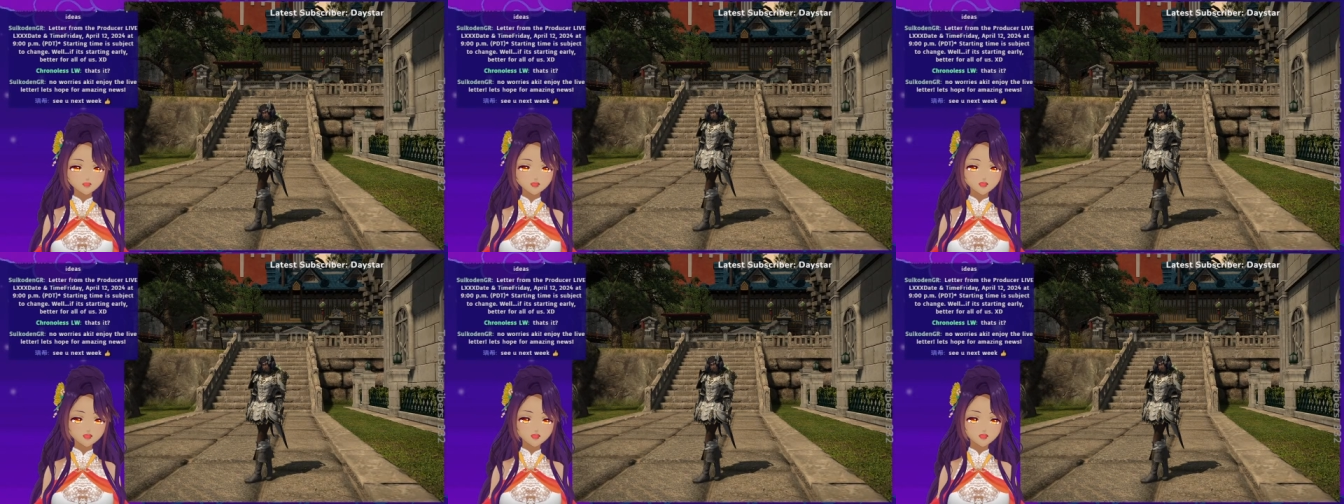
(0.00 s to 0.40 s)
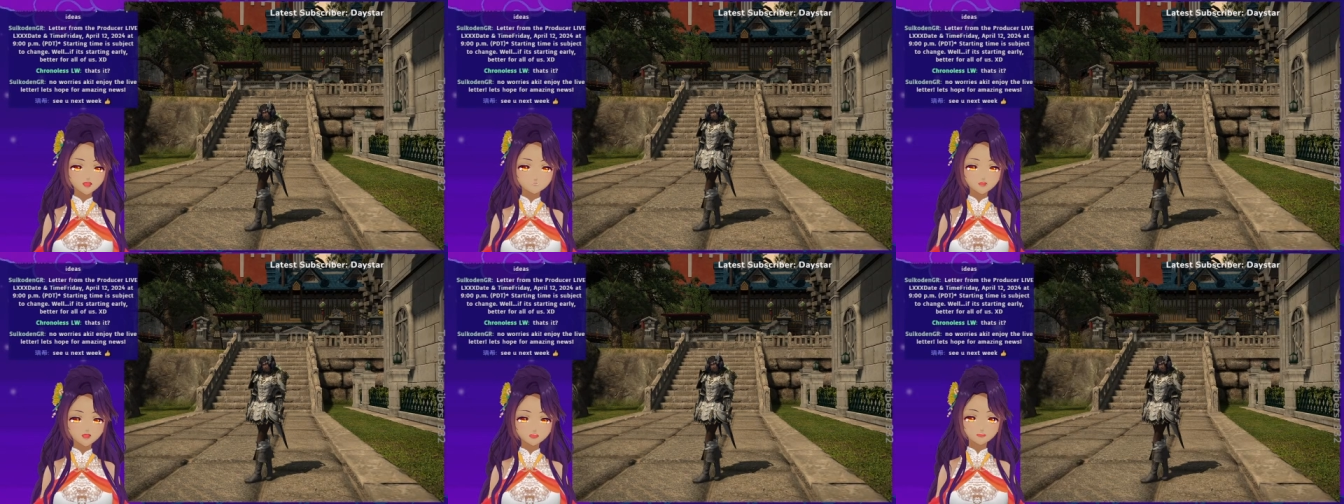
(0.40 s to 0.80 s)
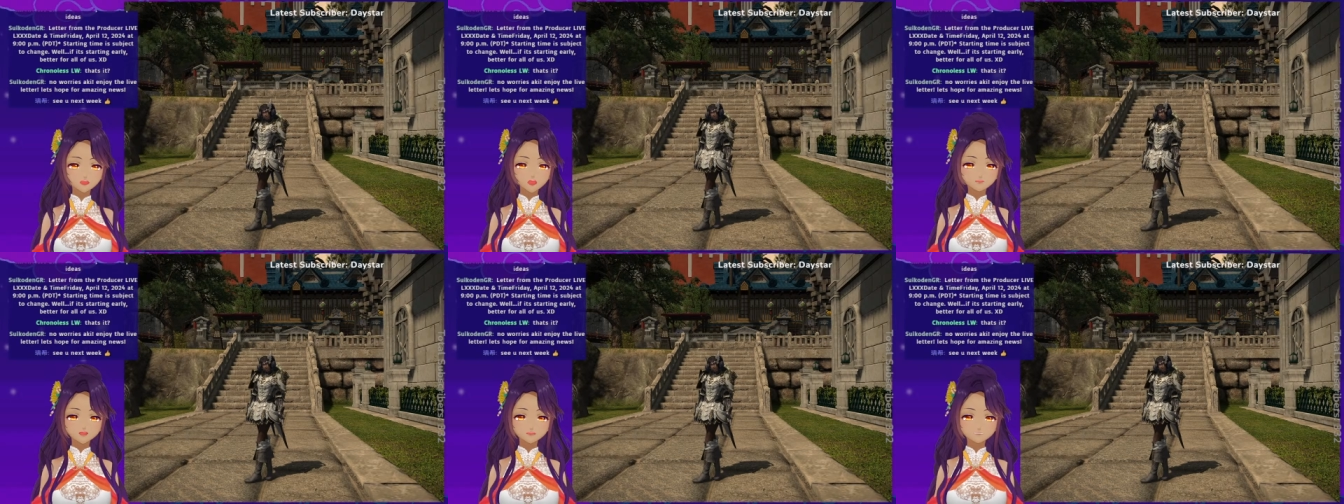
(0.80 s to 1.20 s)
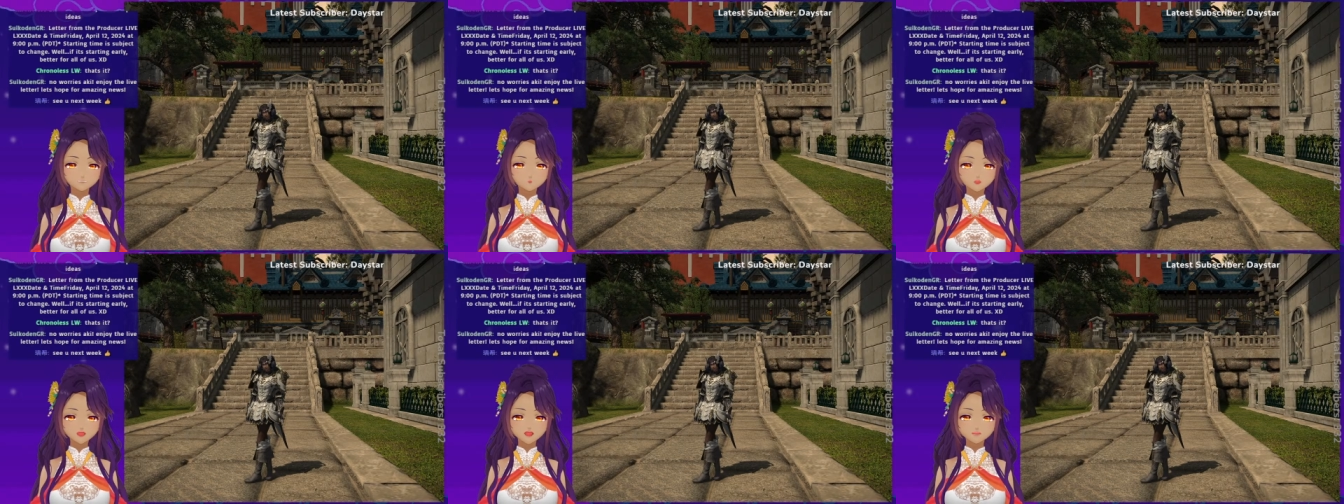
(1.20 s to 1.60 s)
I don't know if I'll
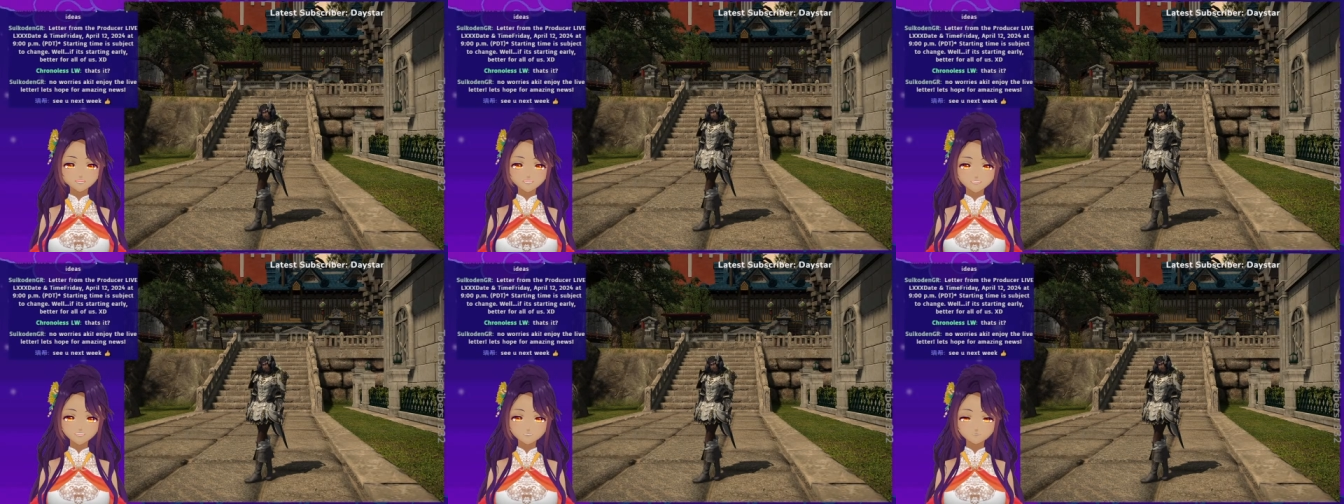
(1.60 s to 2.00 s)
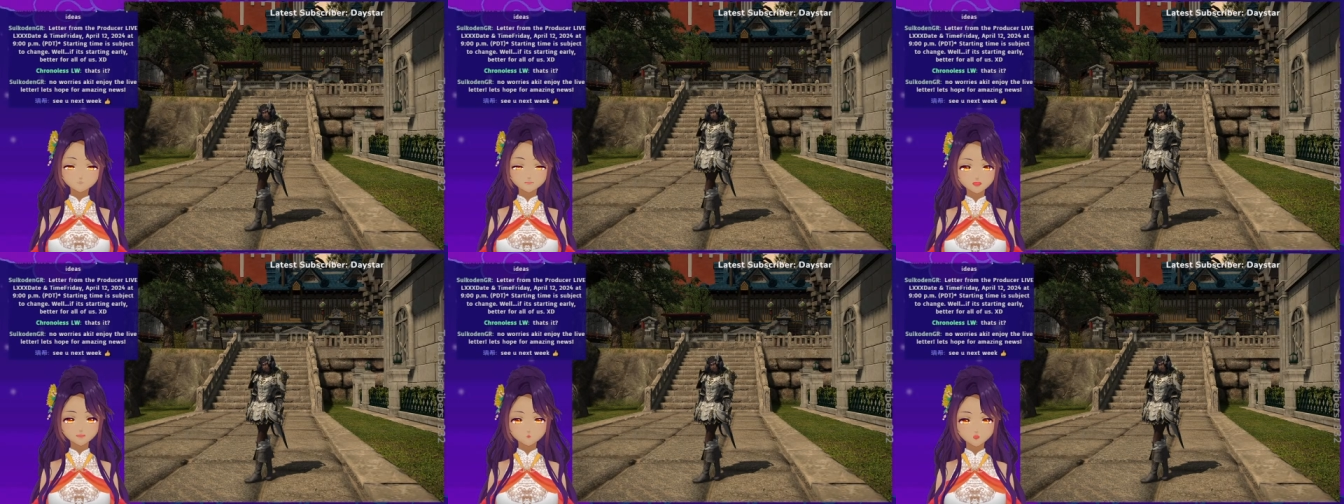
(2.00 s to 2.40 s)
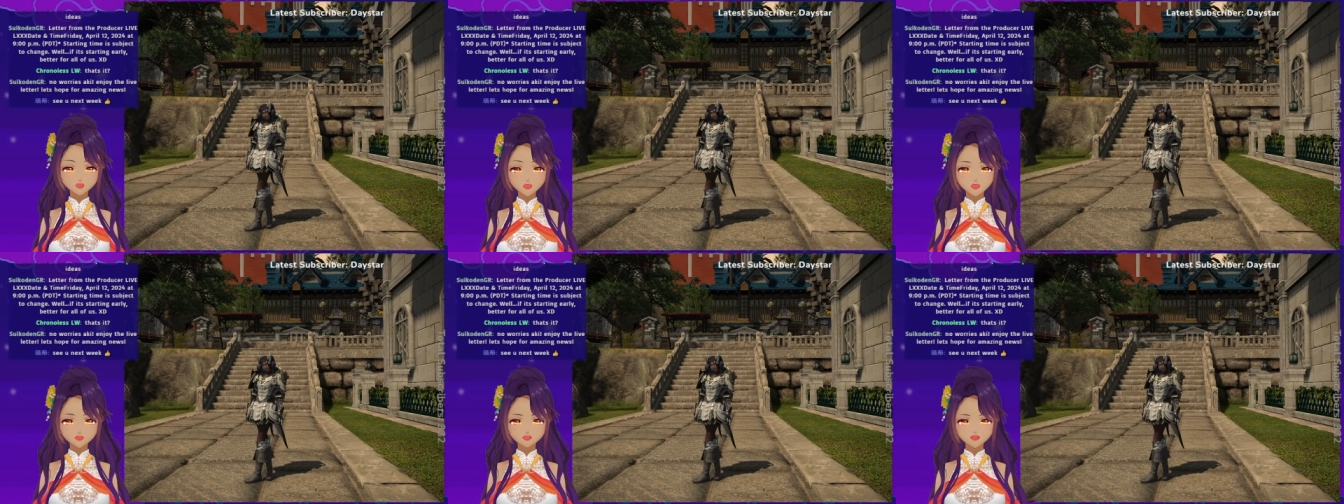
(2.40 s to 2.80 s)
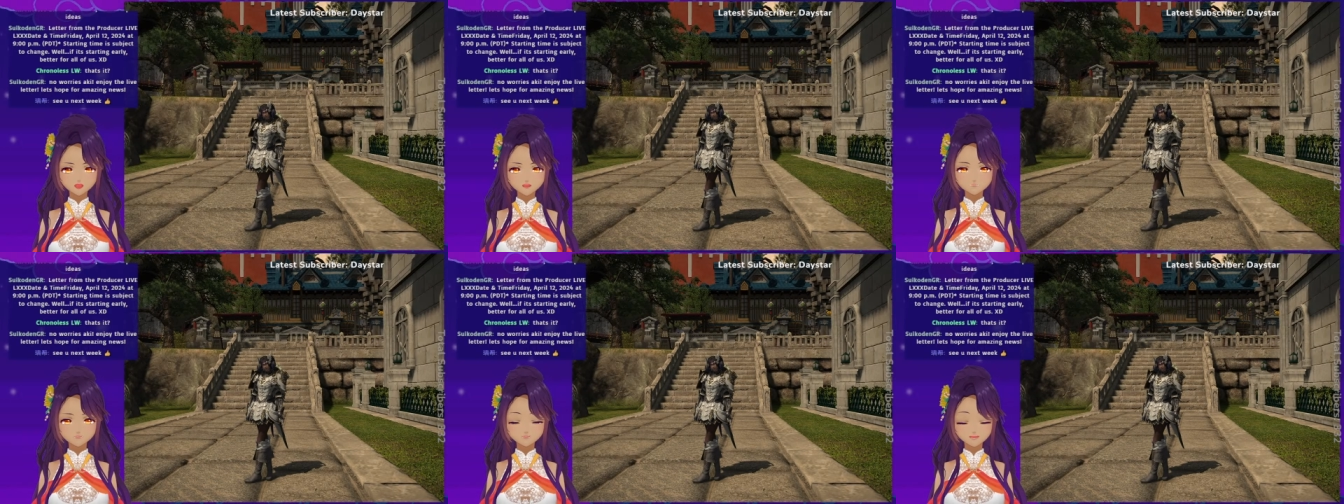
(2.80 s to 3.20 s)
stream Sunday. I probably won't. I'm
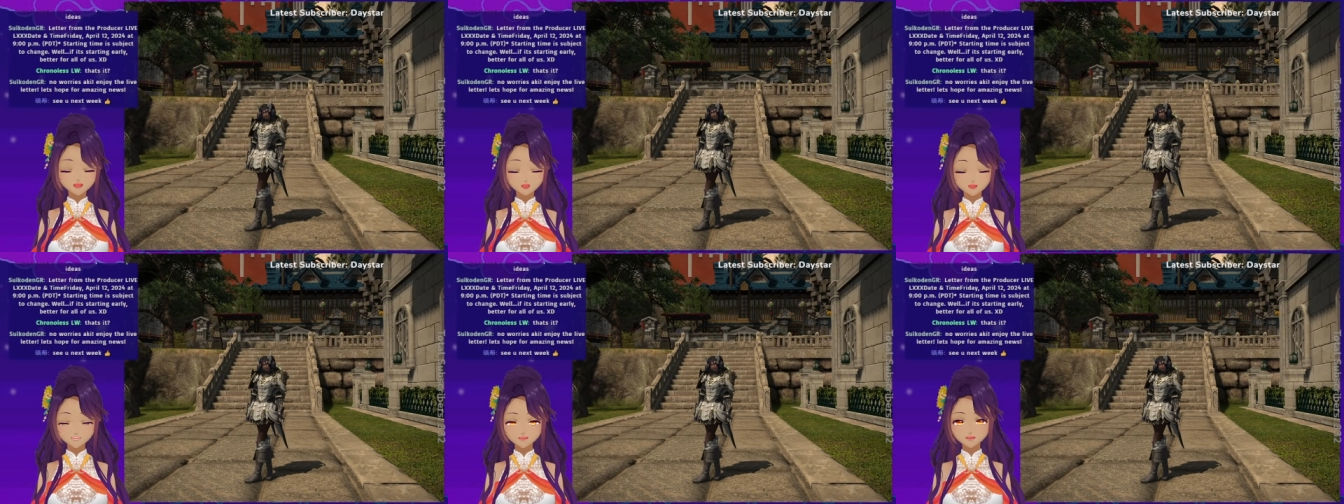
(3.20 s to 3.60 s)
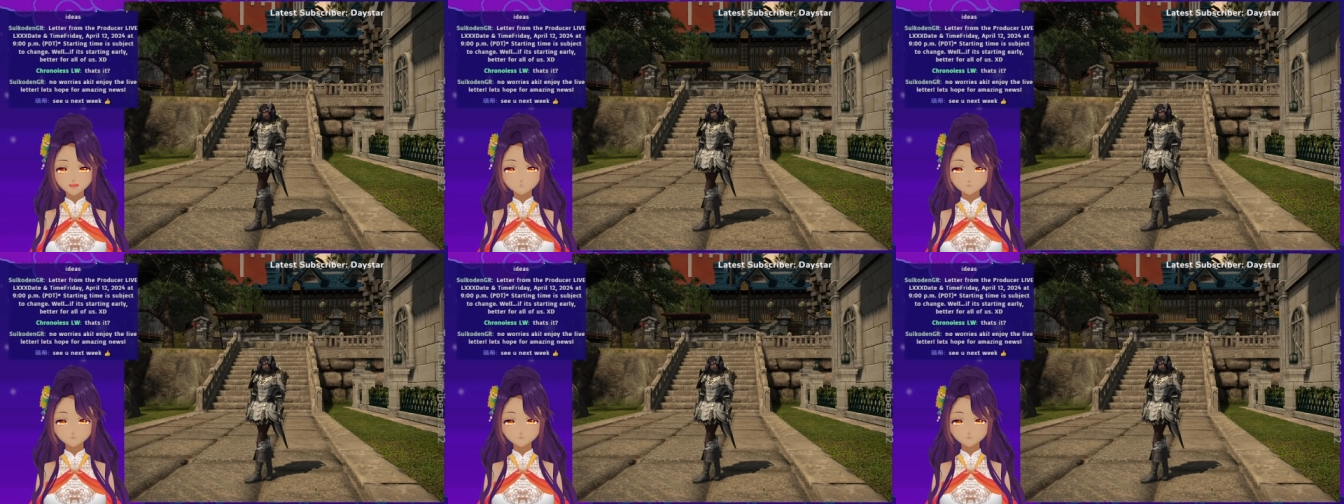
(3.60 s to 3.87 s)
probably just gonna take a break.